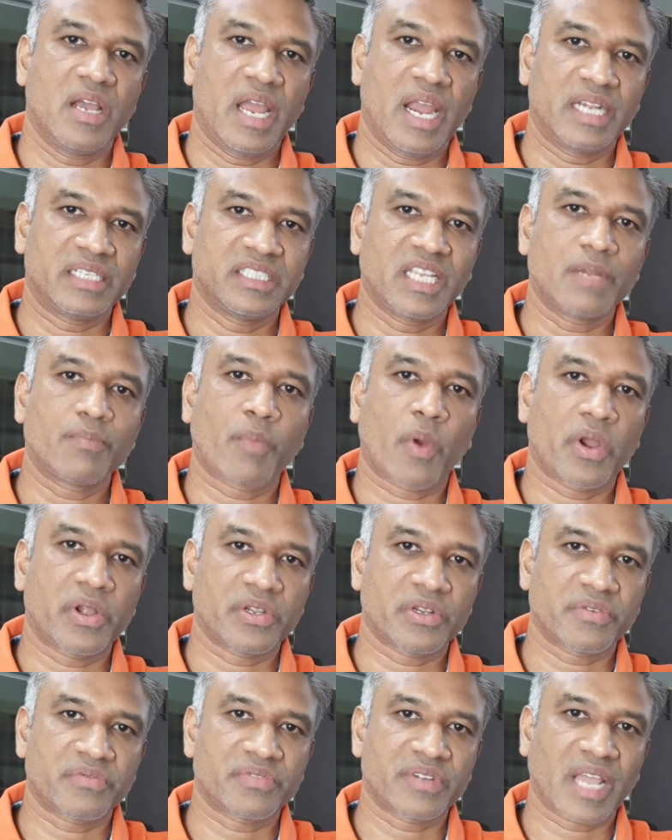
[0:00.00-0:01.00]
at that
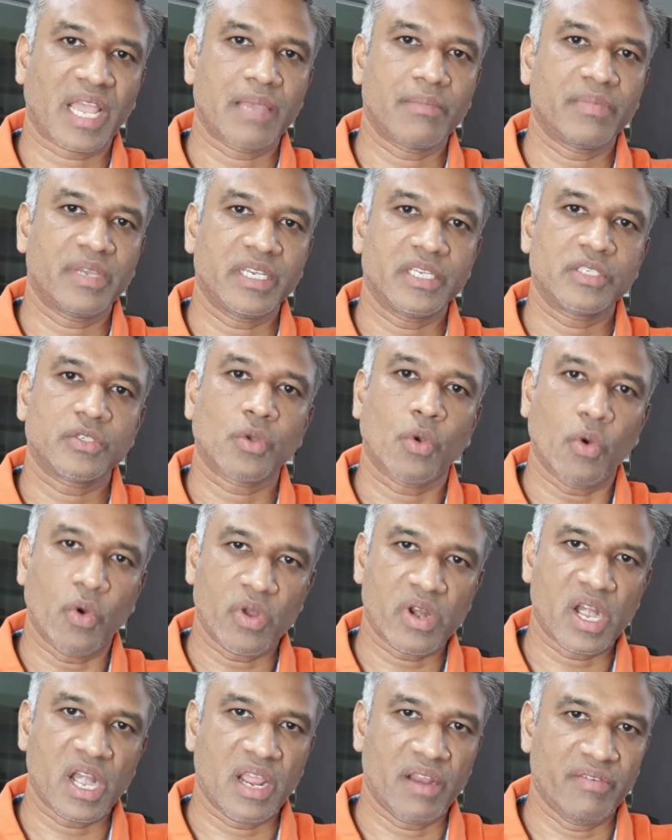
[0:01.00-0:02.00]
point of time is
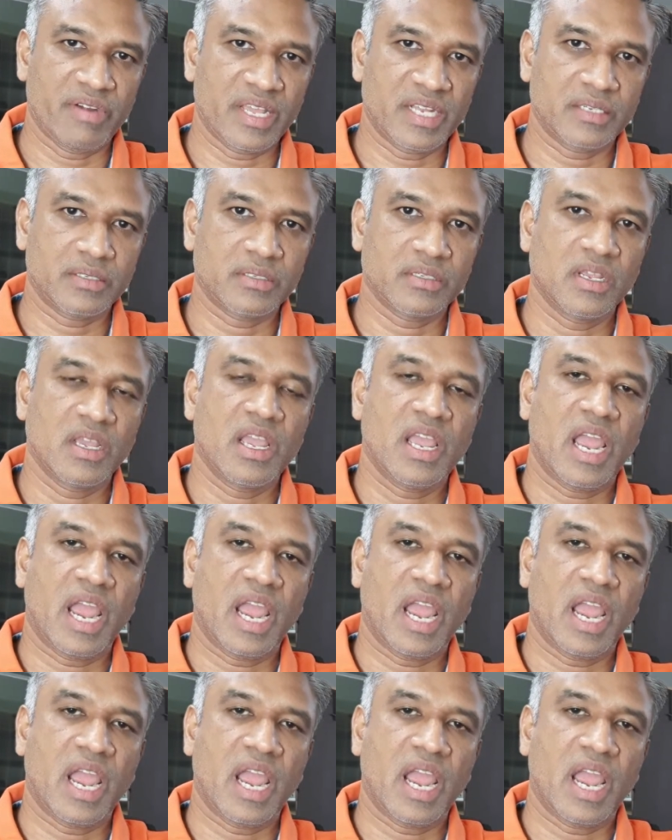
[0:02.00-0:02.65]
oral evidence.